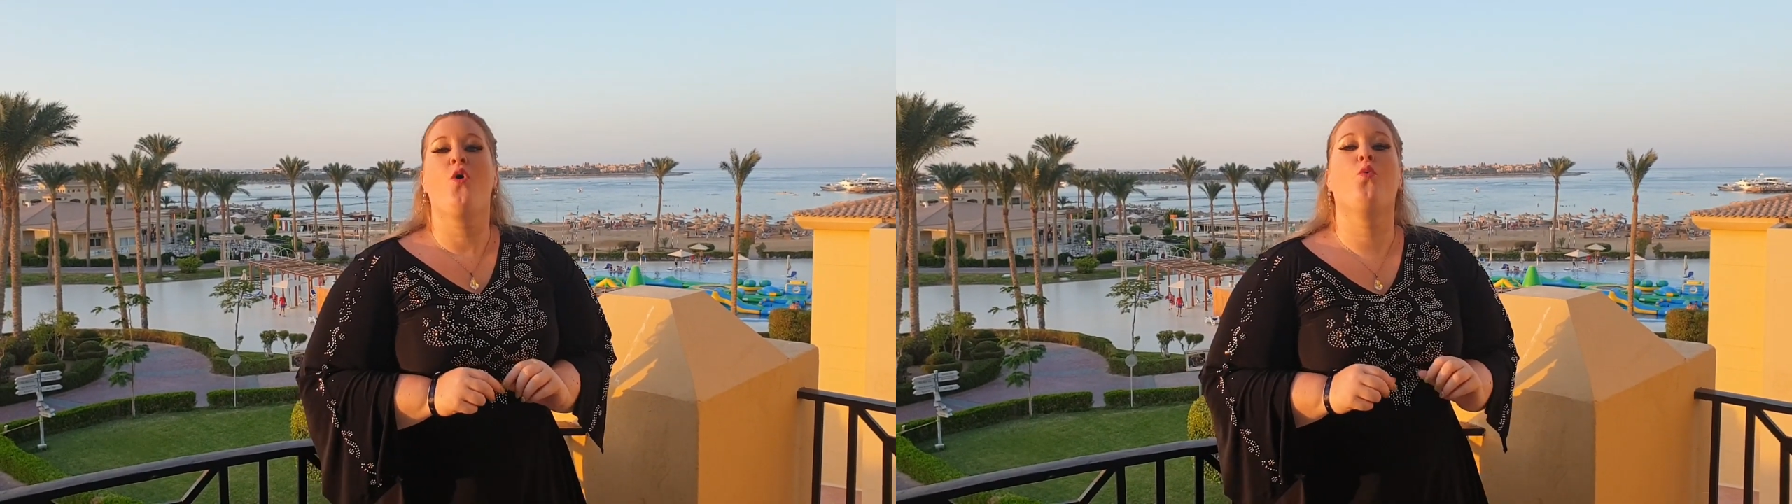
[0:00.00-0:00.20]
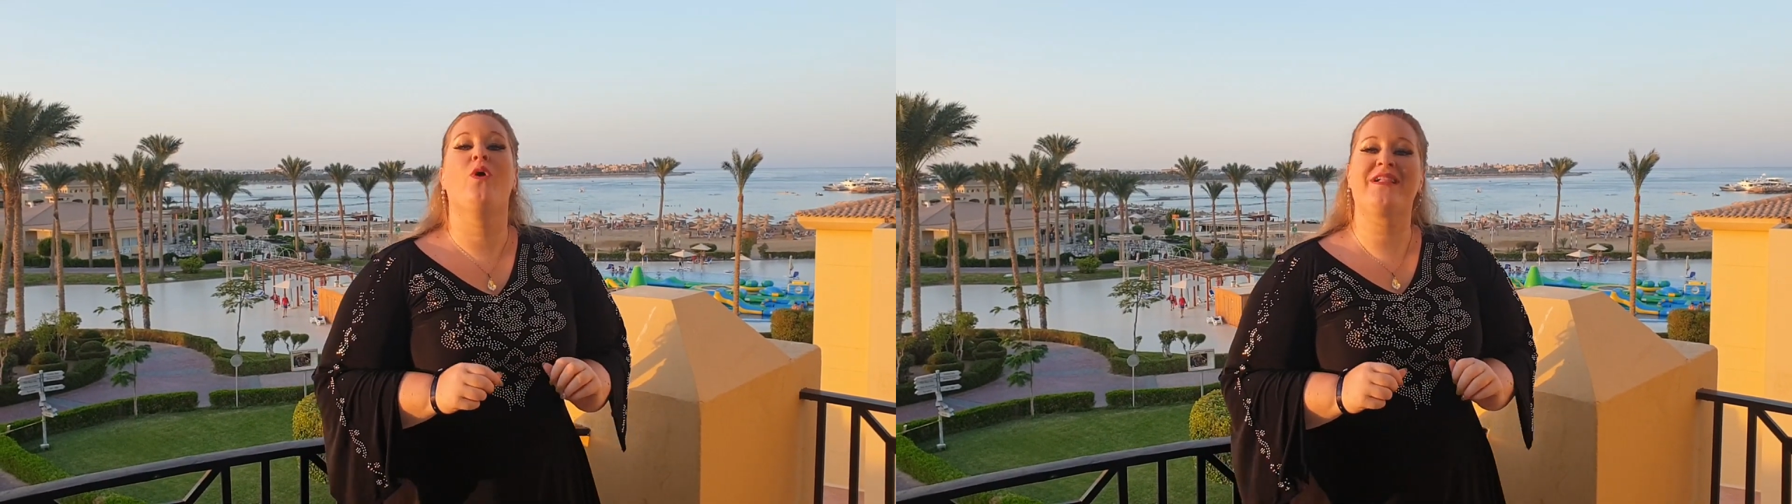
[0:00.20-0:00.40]

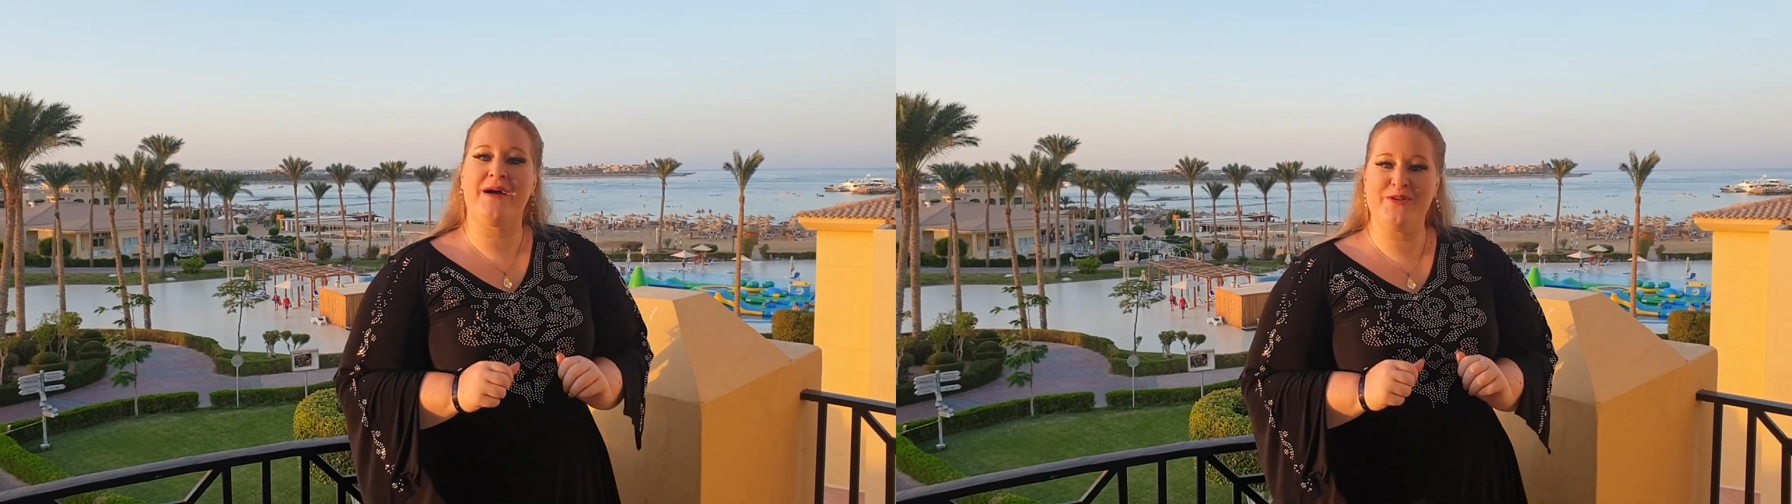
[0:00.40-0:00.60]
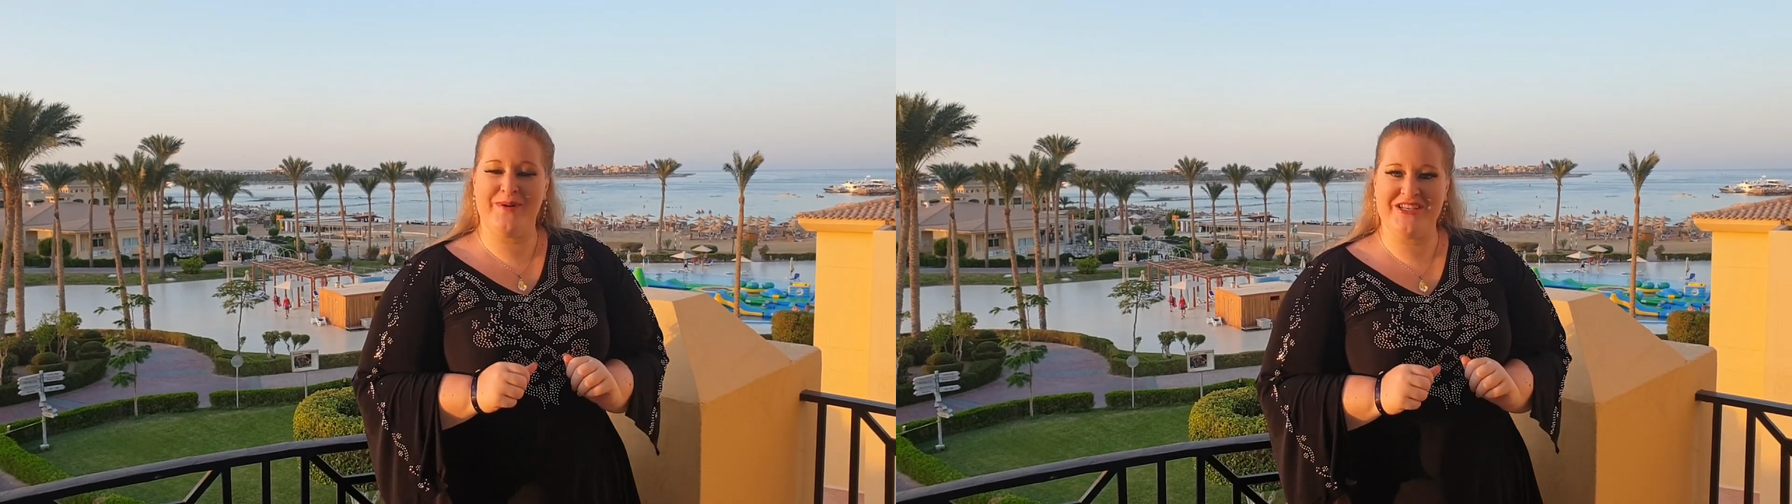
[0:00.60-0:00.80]

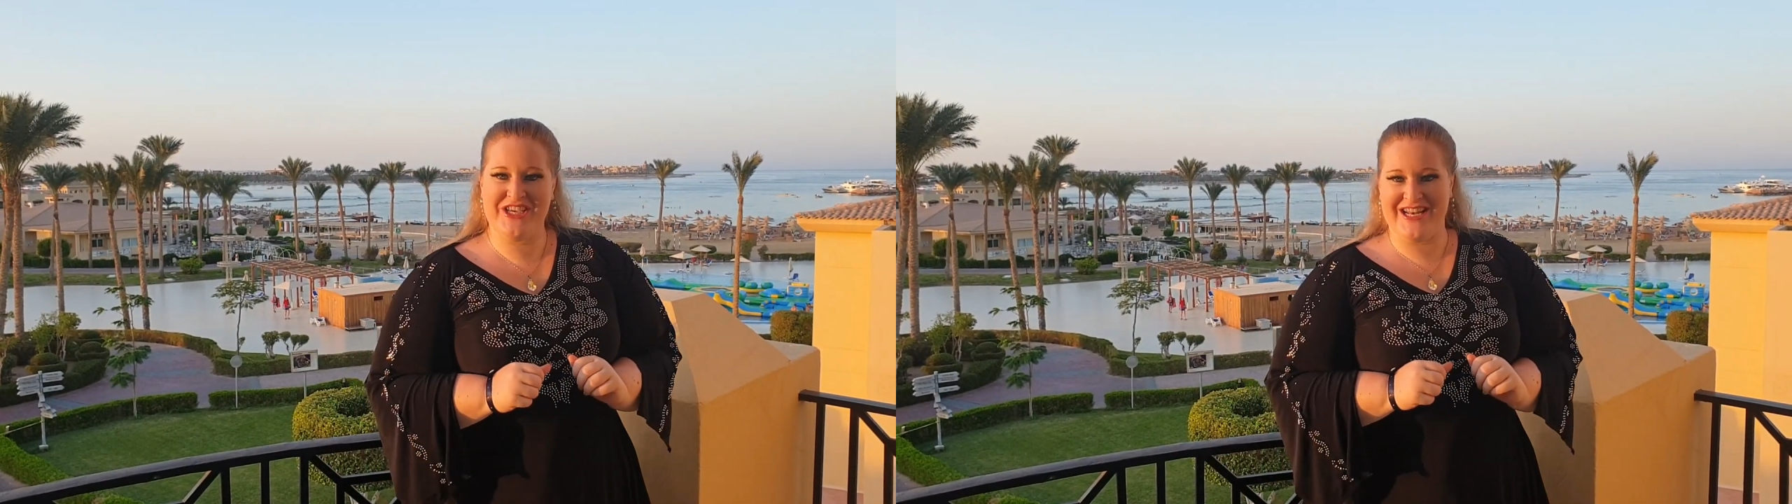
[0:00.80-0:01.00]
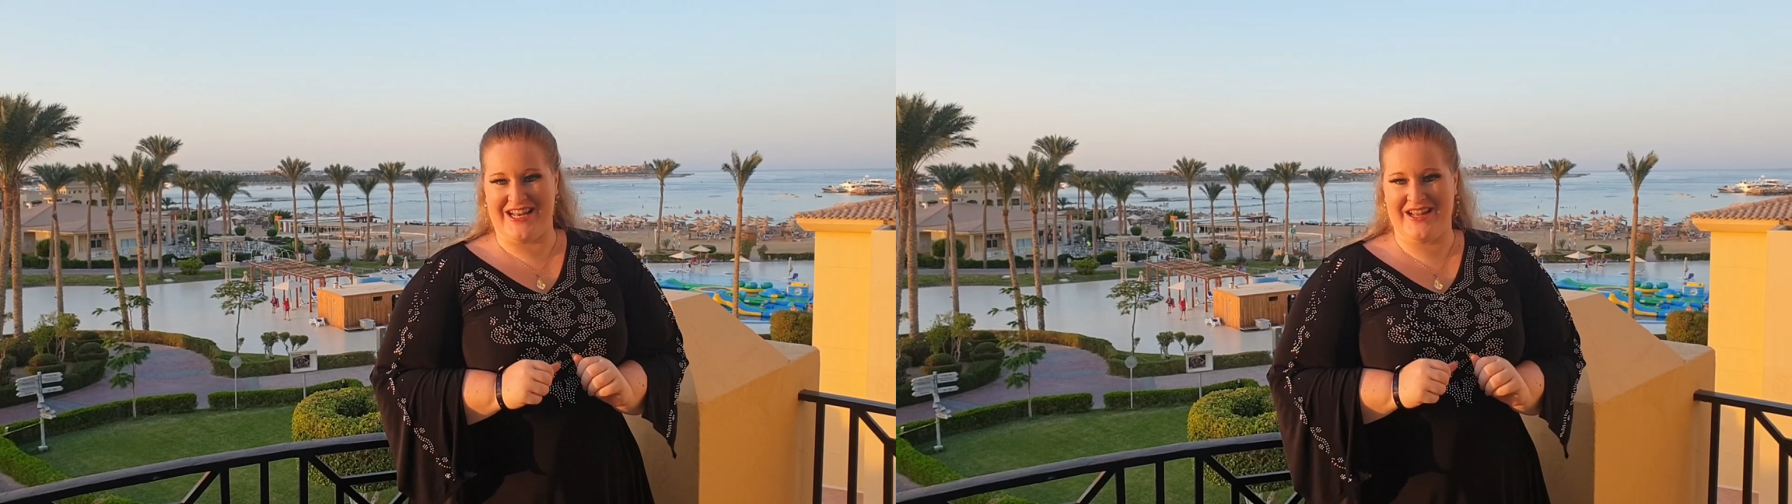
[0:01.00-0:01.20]
Welcome to my
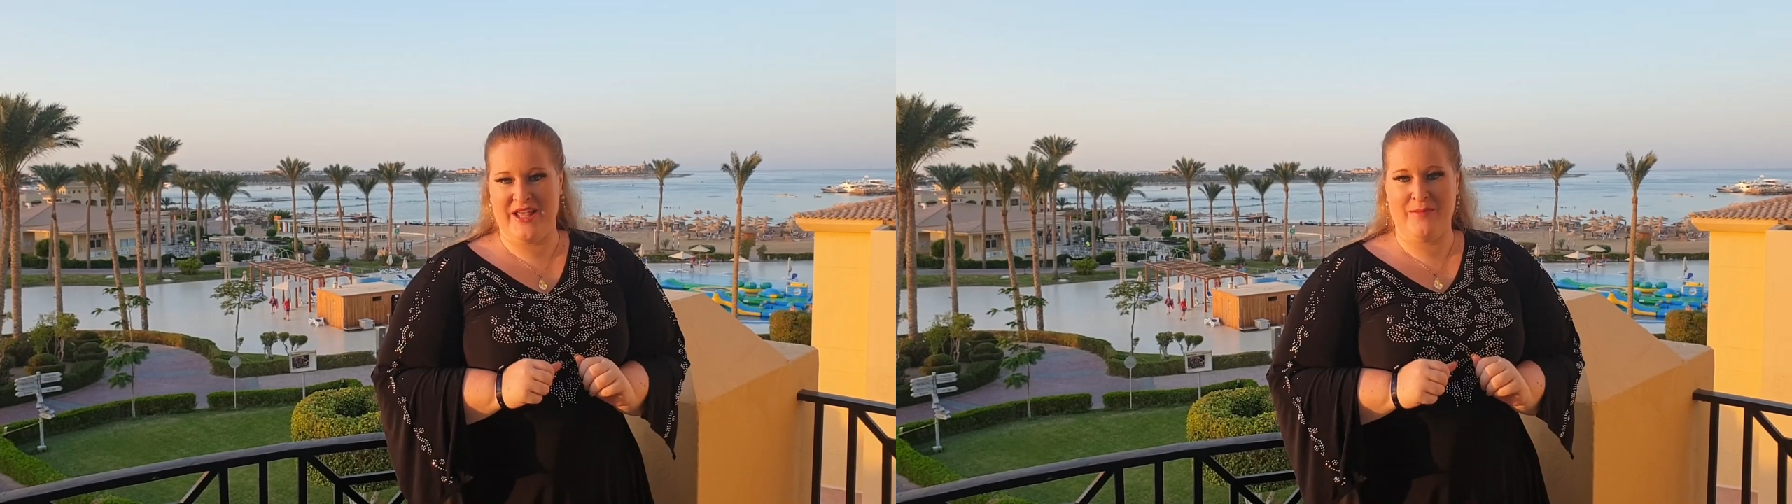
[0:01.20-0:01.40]
channel.